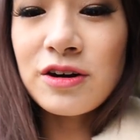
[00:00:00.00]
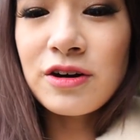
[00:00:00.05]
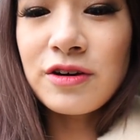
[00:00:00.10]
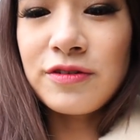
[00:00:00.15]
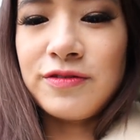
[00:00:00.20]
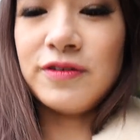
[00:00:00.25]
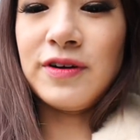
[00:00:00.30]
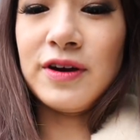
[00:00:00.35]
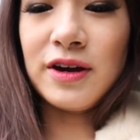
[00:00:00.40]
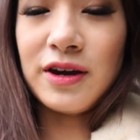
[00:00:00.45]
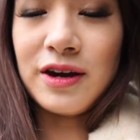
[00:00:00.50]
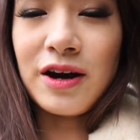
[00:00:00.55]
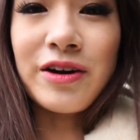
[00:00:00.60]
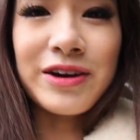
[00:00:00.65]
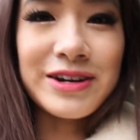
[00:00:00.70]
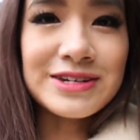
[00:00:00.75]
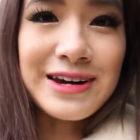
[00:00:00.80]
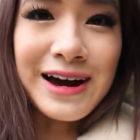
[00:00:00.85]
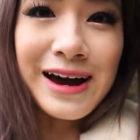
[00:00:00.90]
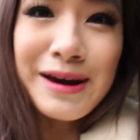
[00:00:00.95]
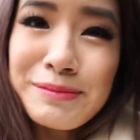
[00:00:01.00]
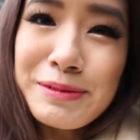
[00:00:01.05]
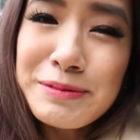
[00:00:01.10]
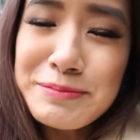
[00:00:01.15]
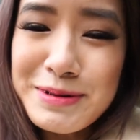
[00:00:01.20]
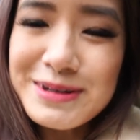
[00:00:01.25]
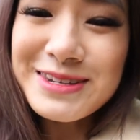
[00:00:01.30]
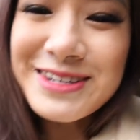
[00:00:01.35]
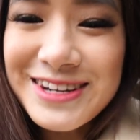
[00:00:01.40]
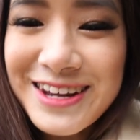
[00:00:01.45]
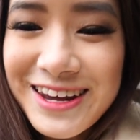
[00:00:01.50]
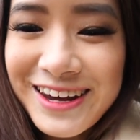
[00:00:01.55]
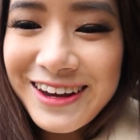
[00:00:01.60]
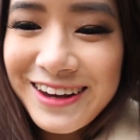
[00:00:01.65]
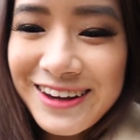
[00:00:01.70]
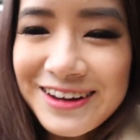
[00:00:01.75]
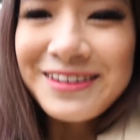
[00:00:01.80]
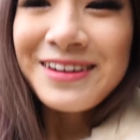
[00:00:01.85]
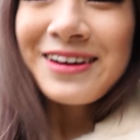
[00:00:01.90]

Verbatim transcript: of on a time limit today.